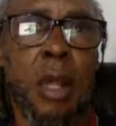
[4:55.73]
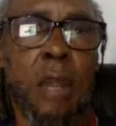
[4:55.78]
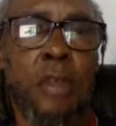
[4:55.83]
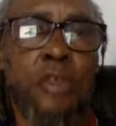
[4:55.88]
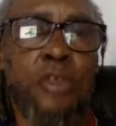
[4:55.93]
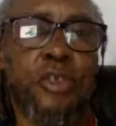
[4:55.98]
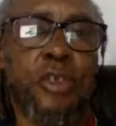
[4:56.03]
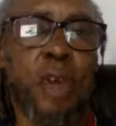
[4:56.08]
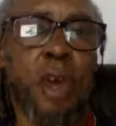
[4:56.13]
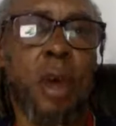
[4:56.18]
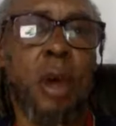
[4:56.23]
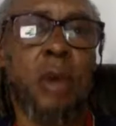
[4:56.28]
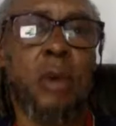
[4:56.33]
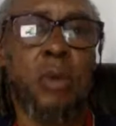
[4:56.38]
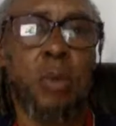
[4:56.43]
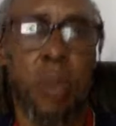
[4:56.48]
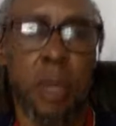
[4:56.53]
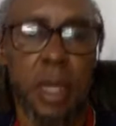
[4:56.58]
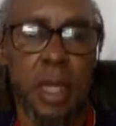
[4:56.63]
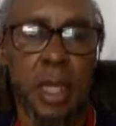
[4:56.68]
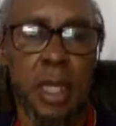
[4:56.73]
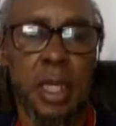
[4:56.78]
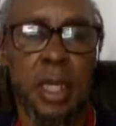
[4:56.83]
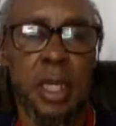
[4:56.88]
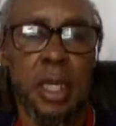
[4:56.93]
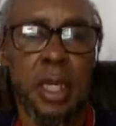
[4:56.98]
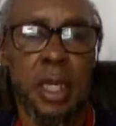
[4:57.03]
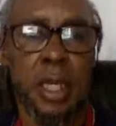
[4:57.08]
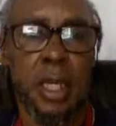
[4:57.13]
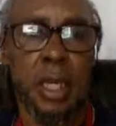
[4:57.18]
third
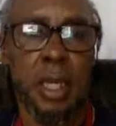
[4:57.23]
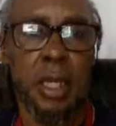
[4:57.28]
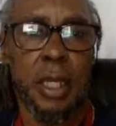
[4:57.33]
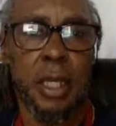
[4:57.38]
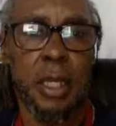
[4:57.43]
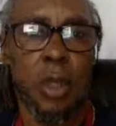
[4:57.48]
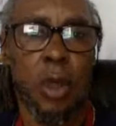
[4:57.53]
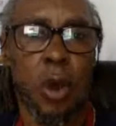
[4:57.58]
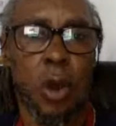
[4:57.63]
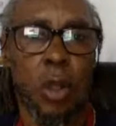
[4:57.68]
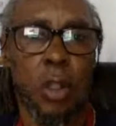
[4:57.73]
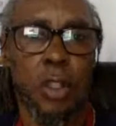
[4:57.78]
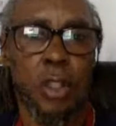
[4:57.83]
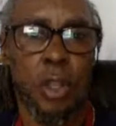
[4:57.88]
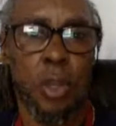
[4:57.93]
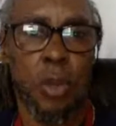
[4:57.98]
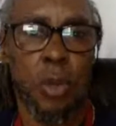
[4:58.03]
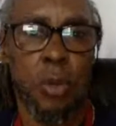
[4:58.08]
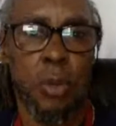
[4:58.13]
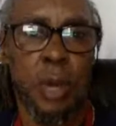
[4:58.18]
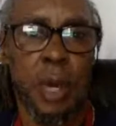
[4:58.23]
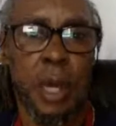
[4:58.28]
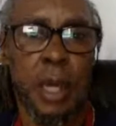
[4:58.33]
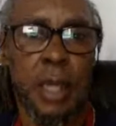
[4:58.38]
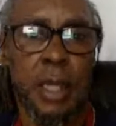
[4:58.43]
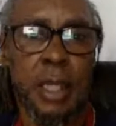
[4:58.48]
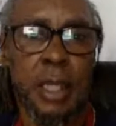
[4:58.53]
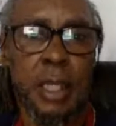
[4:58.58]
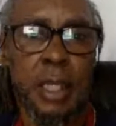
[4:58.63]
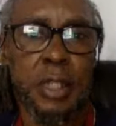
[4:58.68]
week in October.
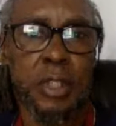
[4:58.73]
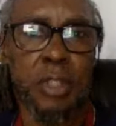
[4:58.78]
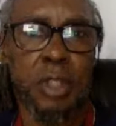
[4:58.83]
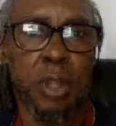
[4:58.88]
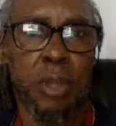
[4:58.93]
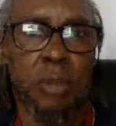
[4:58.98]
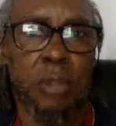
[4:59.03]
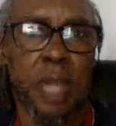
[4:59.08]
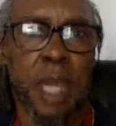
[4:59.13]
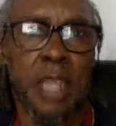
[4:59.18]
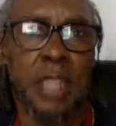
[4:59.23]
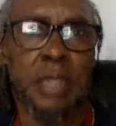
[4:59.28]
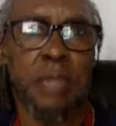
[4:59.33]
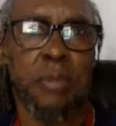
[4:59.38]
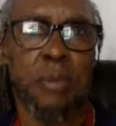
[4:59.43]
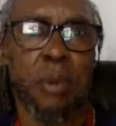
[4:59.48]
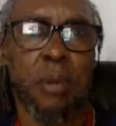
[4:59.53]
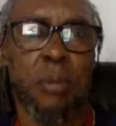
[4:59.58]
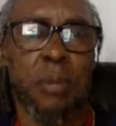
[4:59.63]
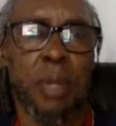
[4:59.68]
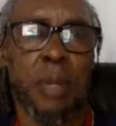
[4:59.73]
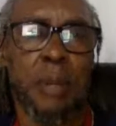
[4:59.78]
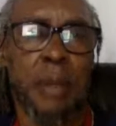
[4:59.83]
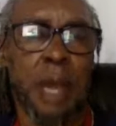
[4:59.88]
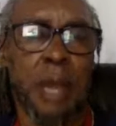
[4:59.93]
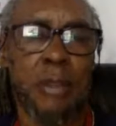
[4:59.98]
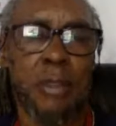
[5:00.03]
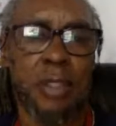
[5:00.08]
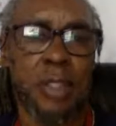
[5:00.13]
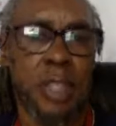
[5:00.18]
So that's probably
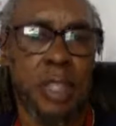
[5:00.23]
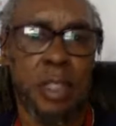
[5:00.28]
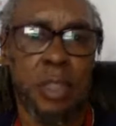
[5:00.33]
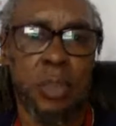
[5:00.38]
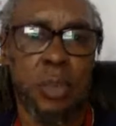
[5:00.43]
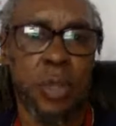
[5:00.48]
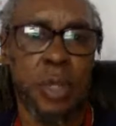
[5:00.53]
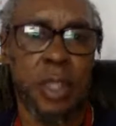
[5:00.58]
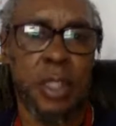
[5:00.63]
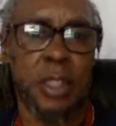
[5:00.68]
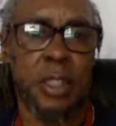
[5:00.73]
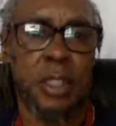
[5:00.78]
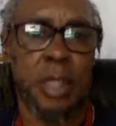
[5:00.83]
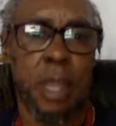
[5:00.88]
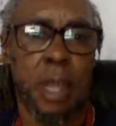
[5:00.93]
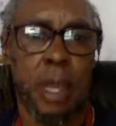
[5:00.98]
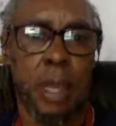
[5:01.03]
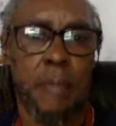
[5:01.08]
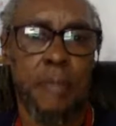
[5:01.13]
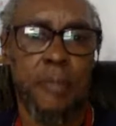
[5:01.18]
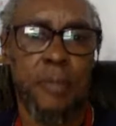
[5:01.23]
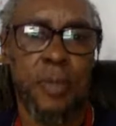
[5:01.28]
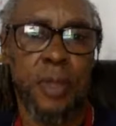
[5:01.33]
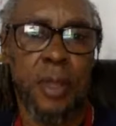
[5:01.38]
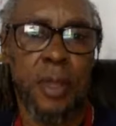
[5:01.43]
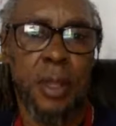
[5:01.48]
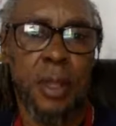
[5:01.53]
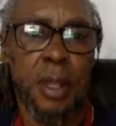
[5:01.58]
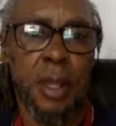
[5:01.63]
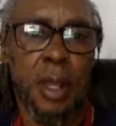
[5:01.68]
about 6 weeks' time.
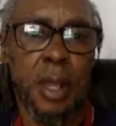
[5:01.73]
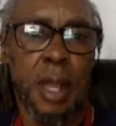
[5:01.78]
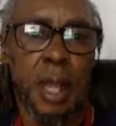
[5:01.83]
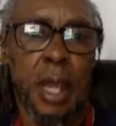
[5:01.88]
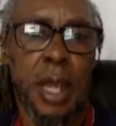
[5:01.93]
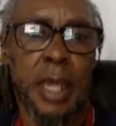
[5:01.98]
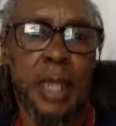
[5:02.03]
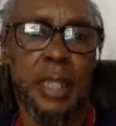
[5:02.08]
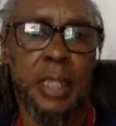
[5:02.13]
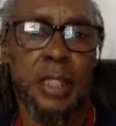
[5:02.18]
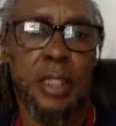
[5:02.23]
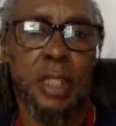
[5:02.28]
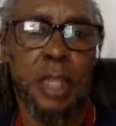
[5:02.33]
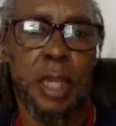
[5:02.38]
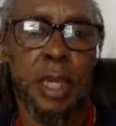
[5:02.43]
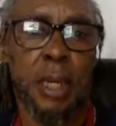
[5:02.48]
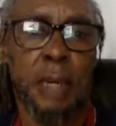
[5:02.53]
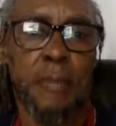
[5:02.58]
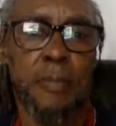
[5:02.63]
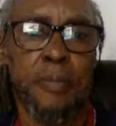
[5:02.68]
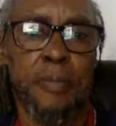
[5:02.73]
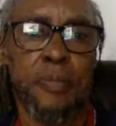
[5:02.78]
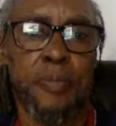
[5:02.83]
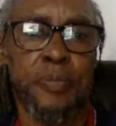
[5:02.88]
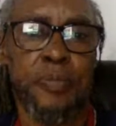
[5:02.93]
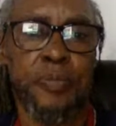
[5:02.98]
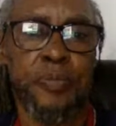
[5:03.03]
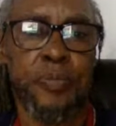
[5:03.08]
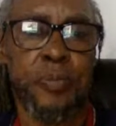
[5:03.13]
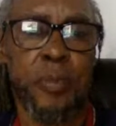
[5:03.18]
And
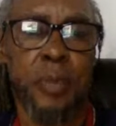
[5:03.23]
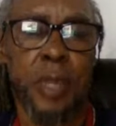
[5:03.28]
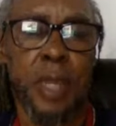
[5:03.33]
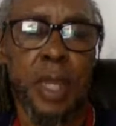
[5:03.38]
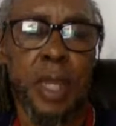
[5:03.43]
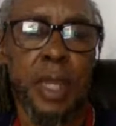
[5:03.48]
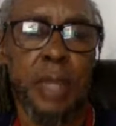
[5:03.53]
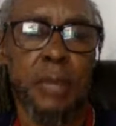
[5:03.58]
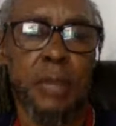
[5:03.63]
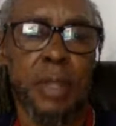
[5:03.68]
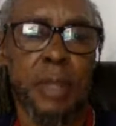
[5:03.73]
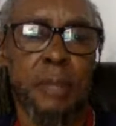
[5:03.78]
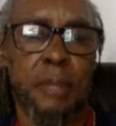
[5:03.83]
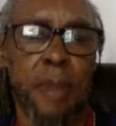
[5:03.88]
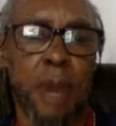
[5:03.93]
the